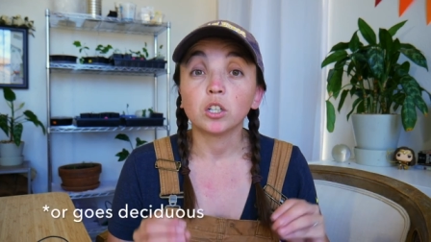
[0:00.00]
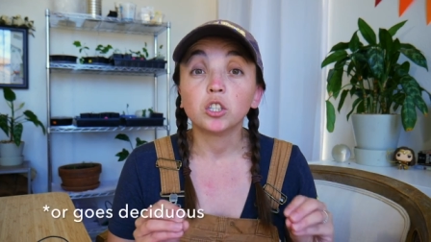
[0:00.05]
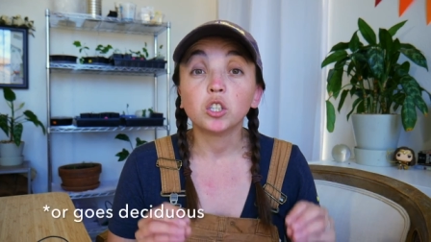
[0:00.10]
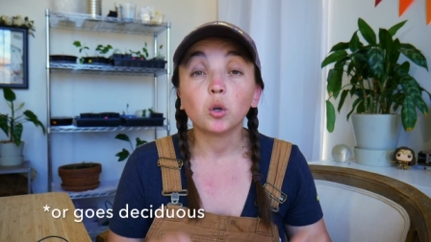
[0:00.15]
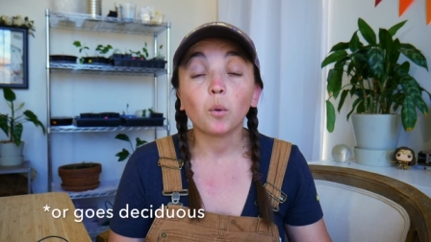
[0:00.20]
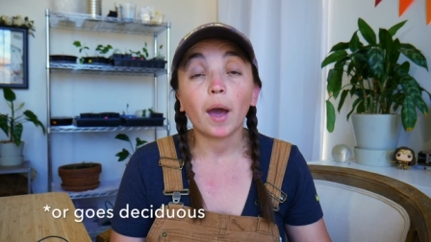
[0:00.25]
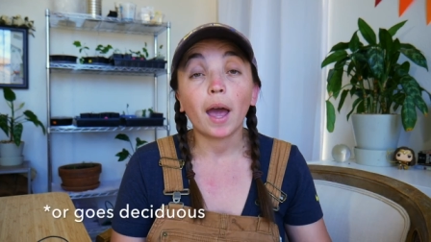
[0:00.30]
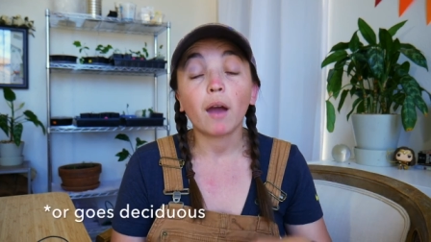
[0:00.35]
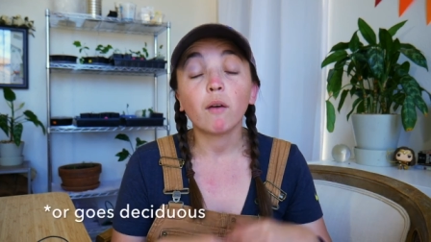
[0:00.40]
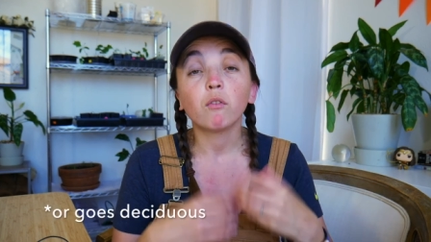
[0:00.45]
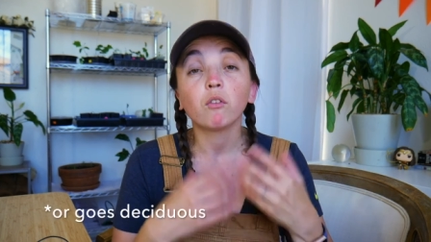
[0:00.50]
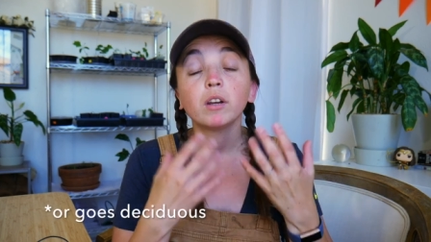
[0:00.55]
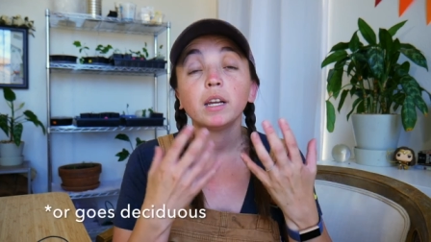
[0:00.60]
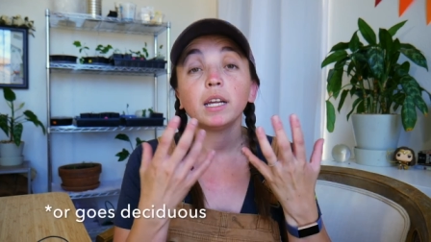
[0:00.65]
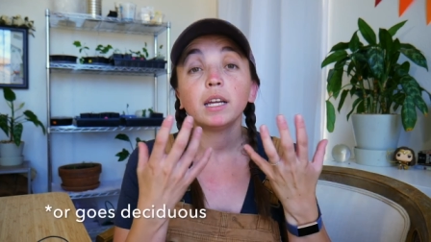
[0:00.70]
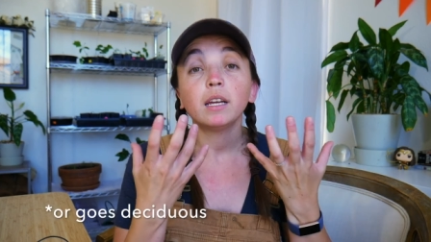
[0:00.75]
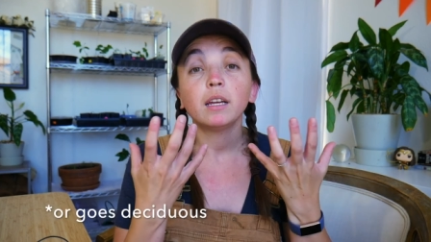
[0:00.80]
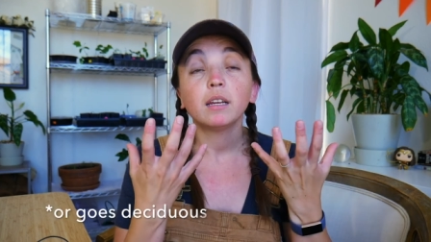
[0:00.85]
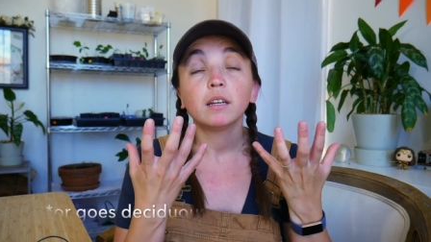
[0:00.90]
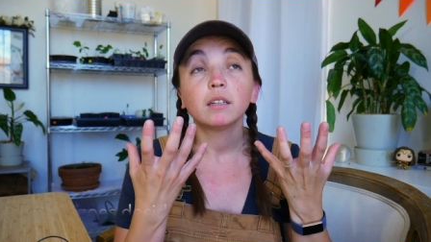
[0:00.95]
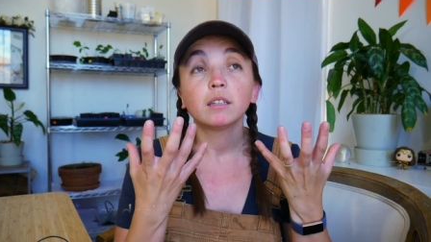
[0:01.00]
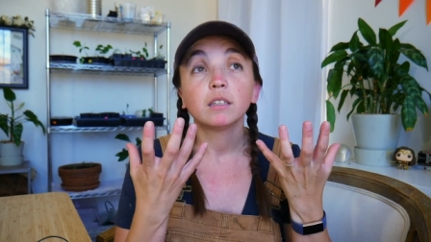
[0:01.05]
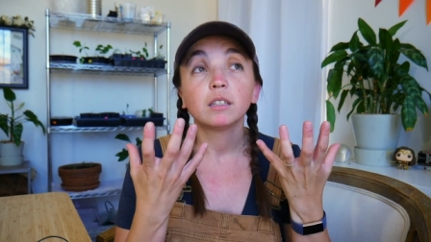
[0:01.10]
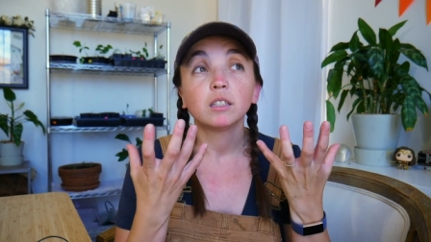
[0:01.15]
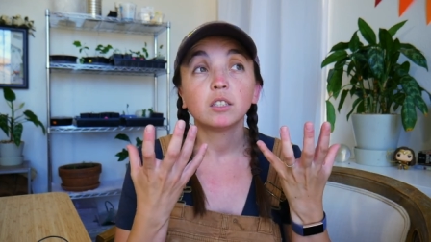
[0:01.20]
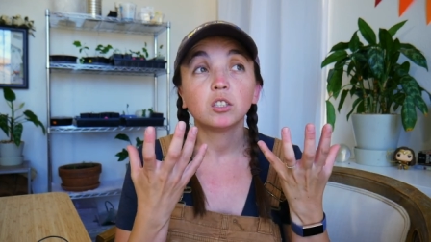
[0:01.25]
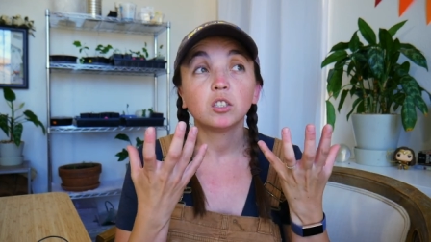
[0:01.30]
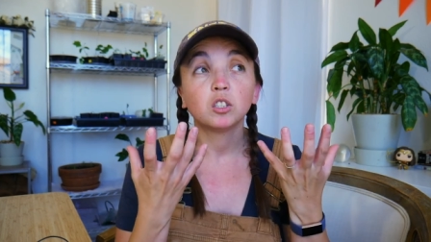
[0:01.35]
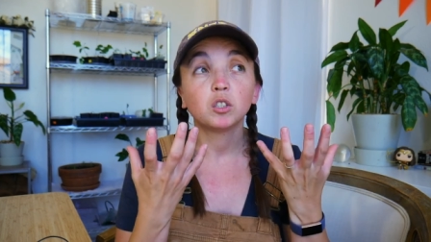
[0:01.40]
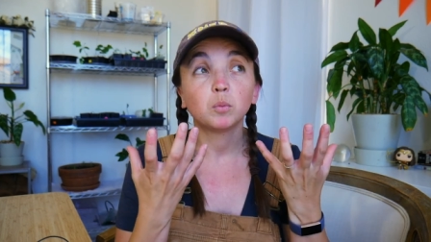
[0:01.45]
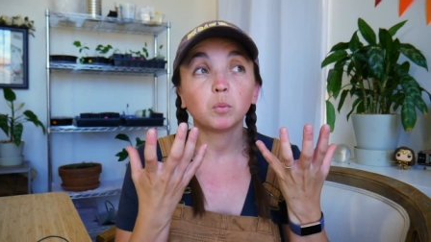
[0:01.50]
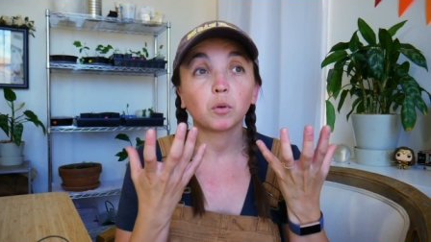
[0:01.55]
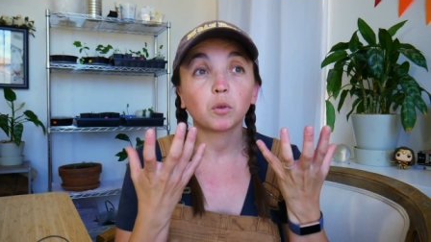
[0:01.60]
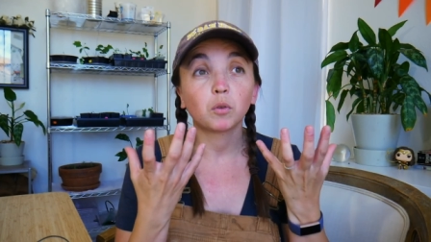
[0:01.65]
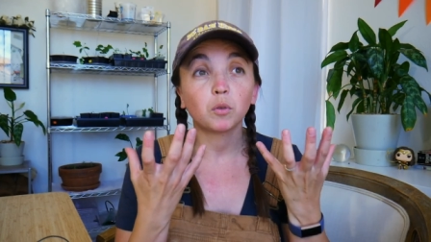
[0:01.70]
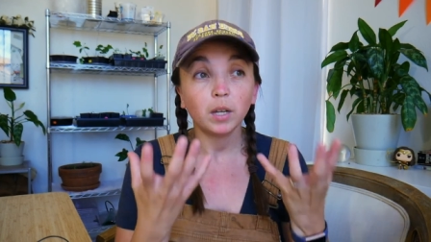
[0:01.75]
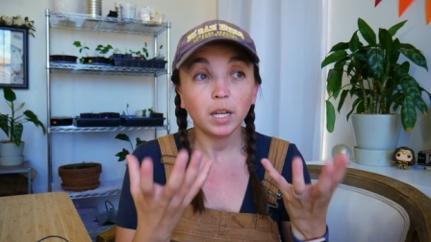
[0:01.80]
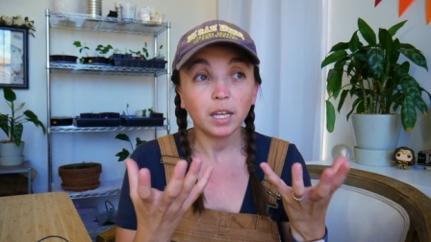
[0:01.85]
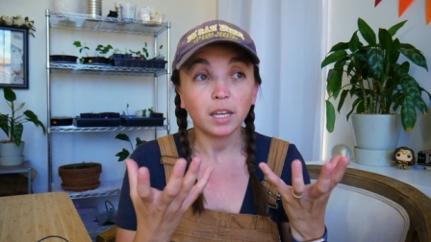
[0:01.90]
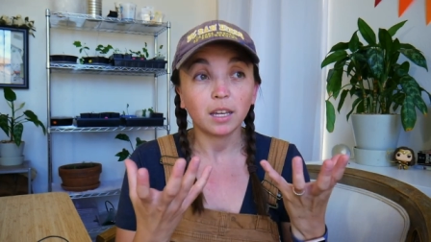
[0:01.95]
So every
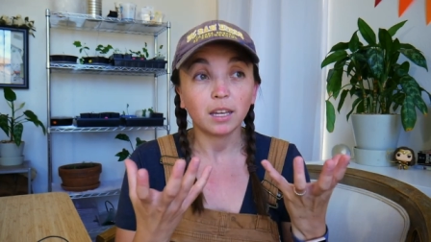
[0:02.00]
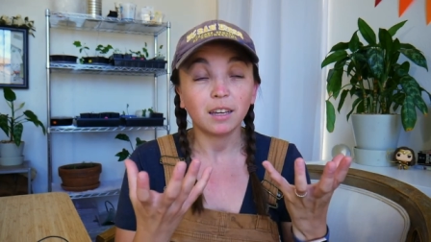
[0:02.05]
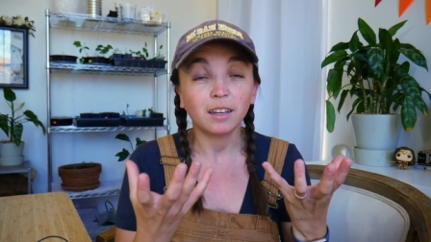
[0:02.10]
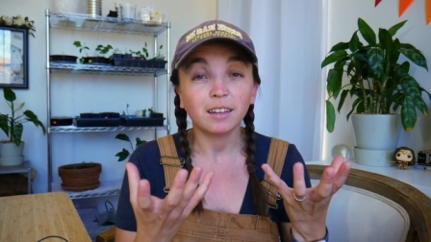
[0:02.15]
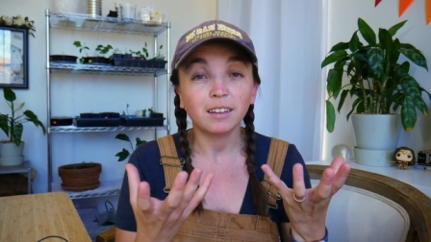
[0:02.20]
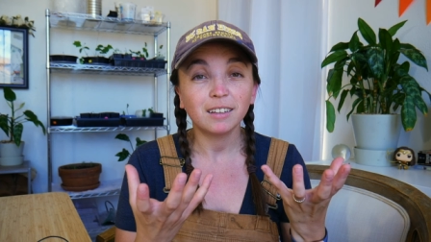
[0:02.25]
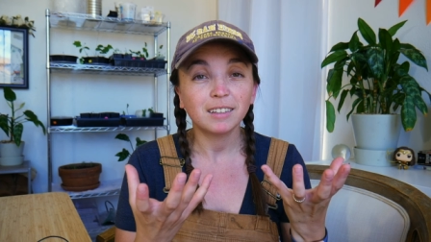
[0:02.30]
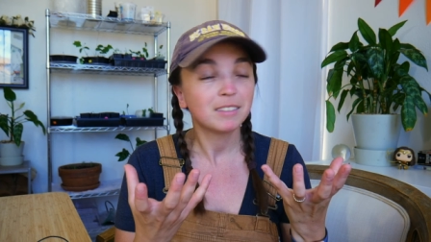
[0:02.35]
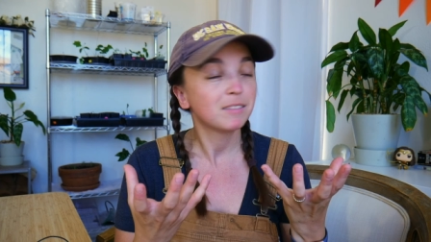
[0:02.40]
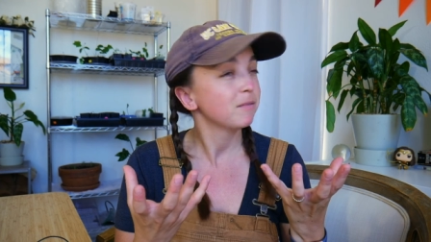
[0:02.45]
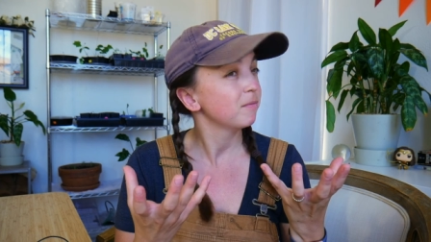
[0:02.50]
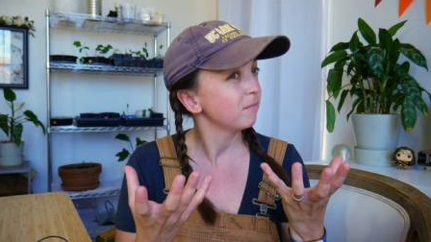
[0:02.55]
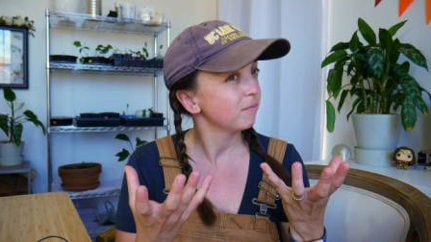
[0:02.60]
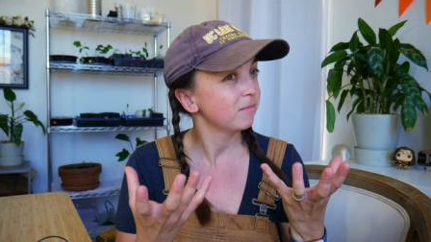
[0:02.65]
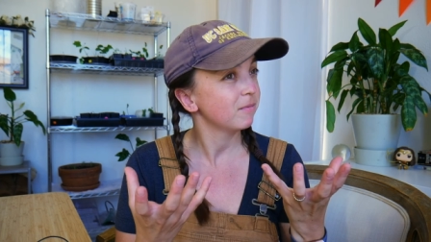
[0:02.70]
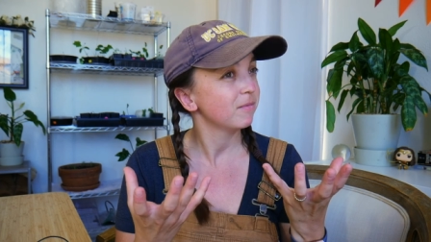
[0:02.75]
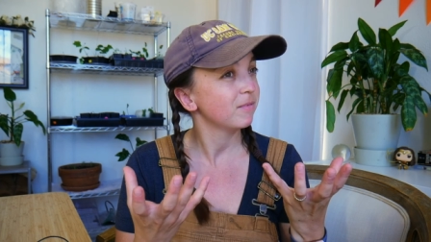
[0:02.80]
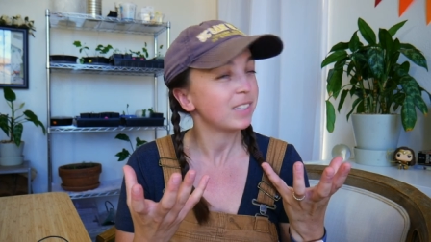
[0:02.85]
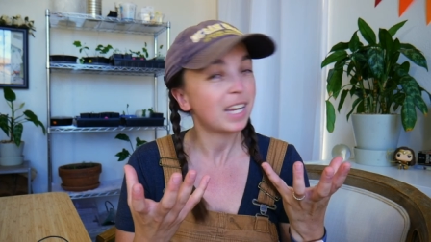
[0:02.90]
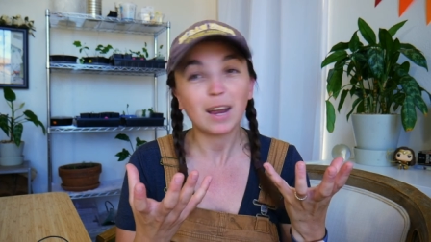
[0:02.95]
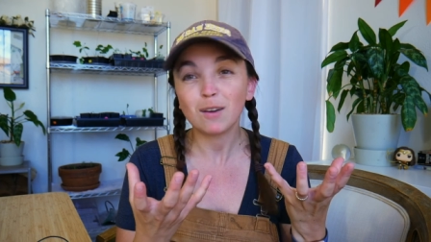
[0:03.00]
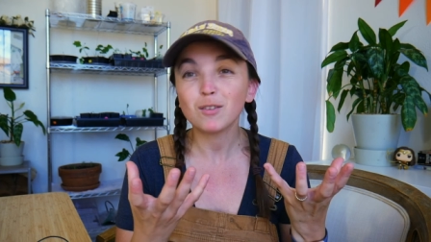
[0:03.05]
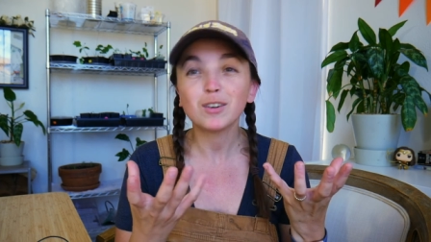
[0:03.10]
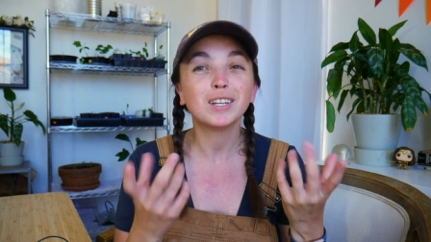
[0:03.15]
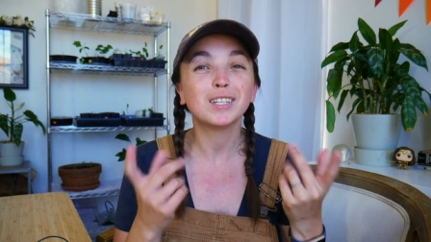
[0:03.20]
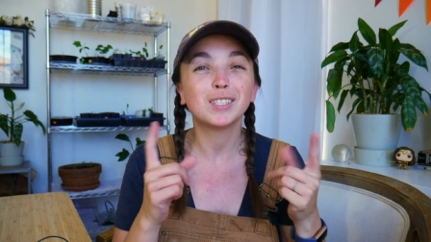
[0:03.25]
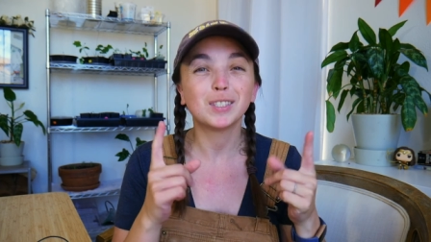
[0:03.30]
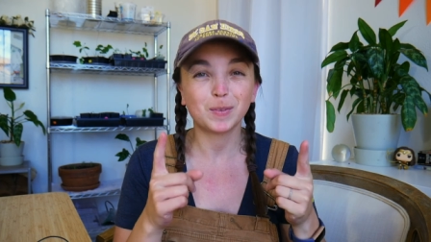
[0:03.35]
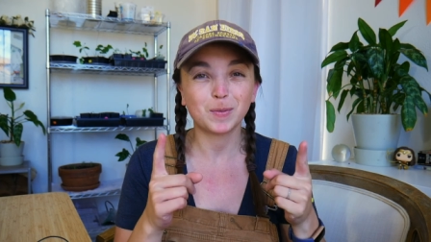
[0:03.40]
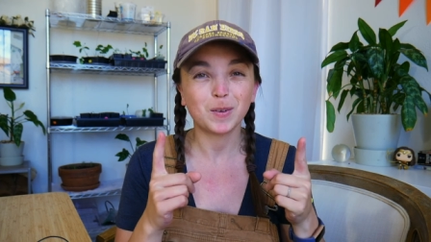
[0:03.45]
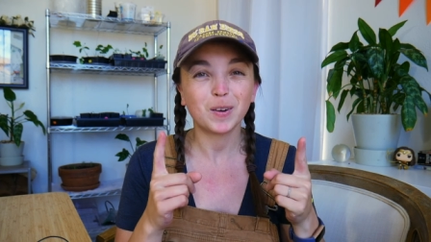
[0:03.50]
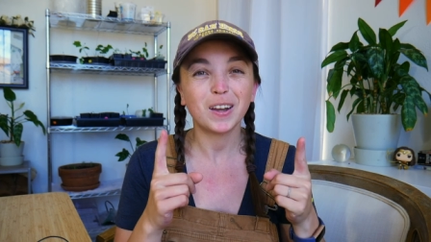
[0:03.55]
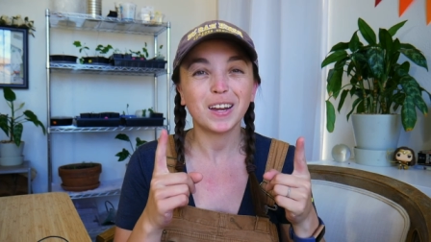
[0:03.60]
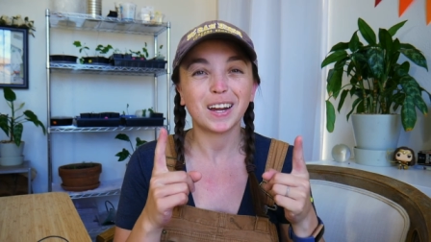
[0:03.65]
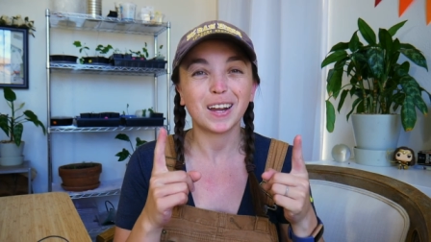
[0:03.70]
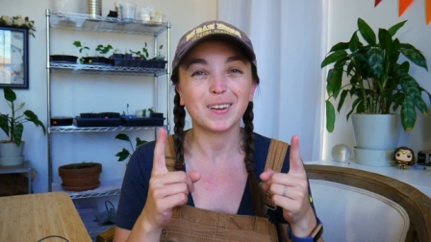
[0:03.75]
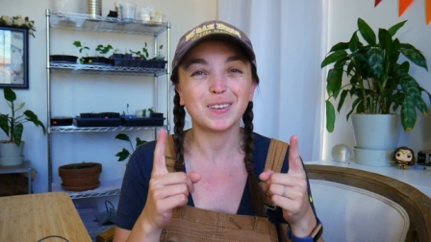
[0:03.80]
spring, every spring,